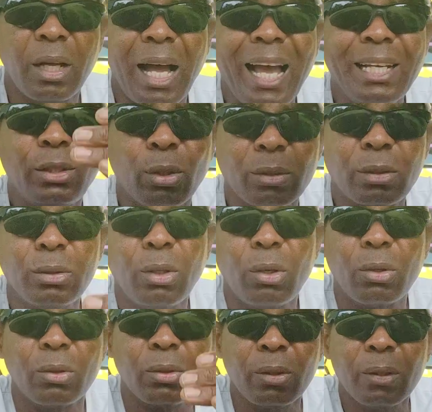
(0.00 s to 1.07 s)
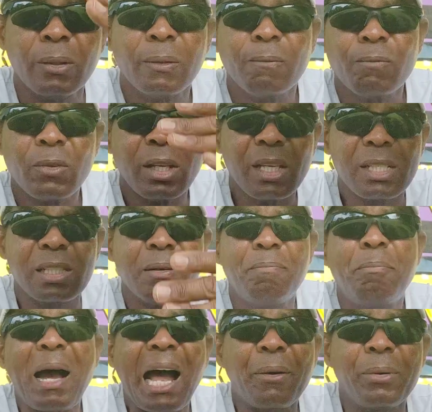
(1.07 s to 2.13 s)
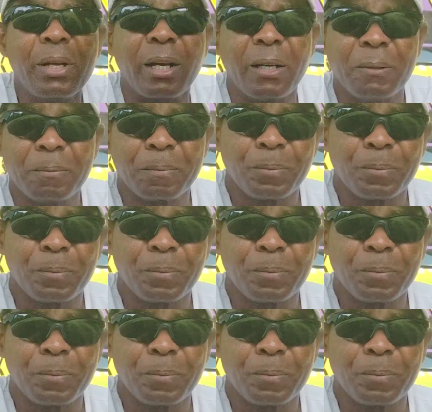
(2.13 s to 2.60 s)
I don't know is the barrier.